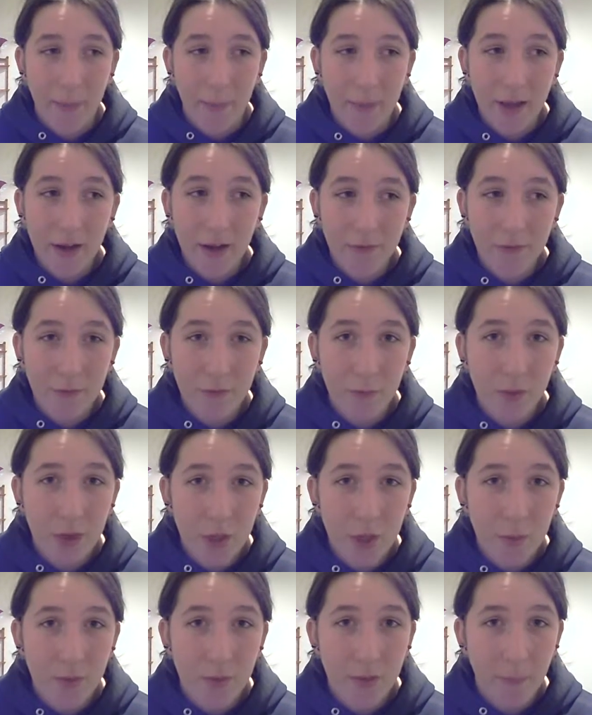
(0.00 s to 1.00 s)
I'm kind of
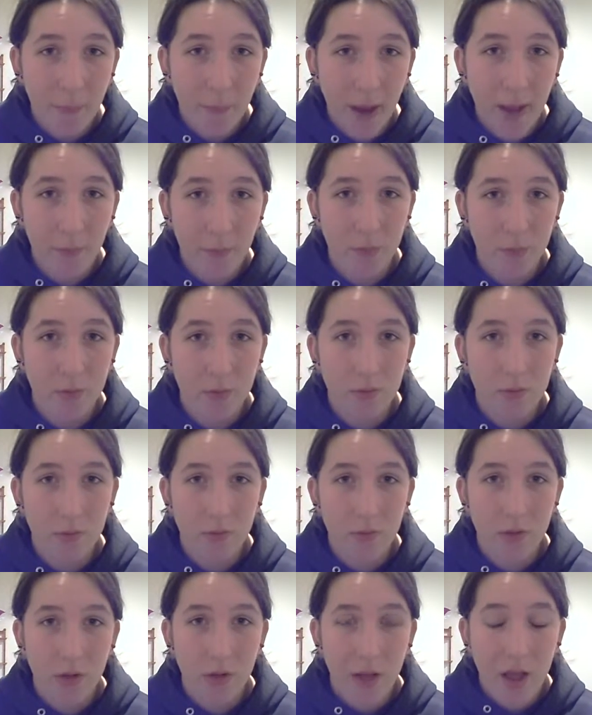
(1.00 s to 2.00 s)
familiar with the Bible.
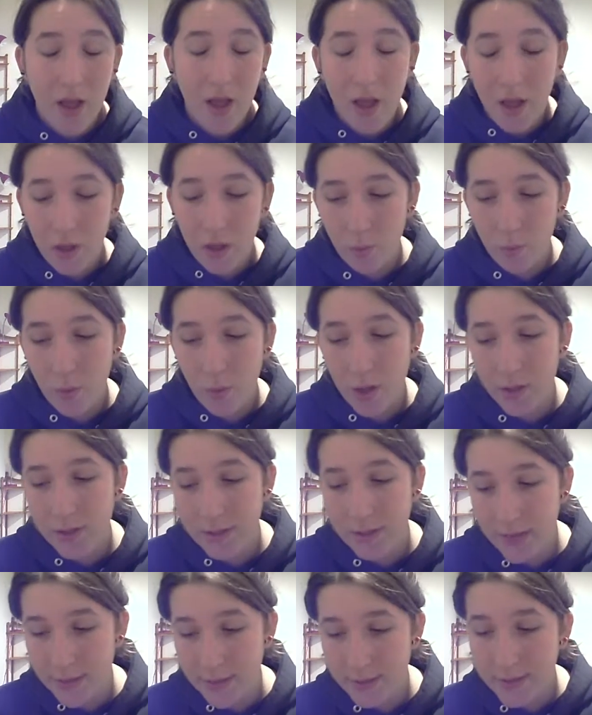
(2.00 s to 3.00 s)
And
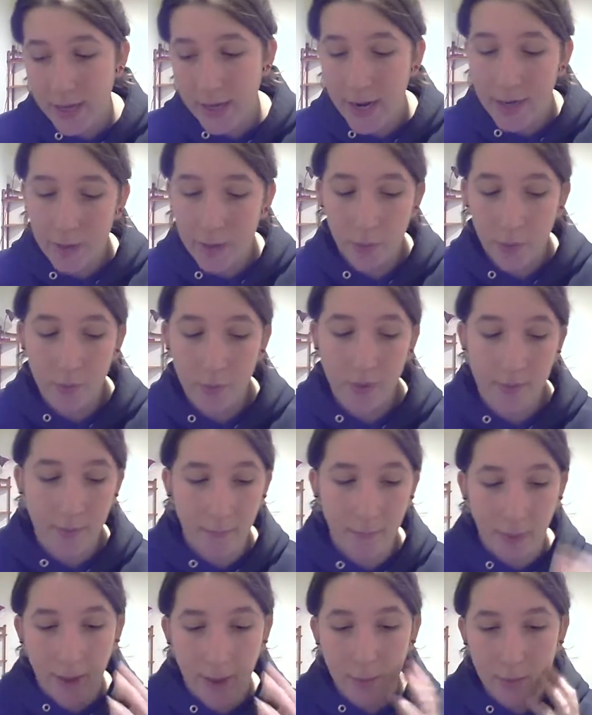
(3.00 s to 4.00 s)
well, yes, I know
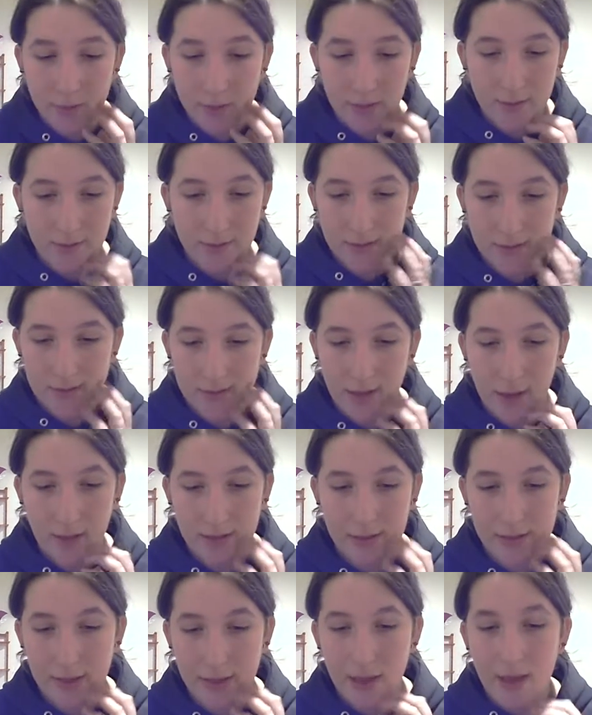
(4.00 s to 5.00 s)
that the Bible doesn't
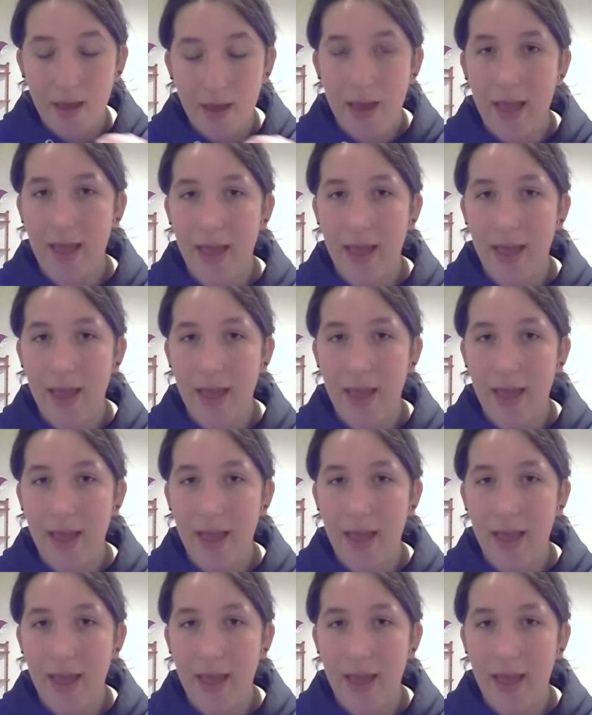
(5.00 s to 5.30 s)
exactly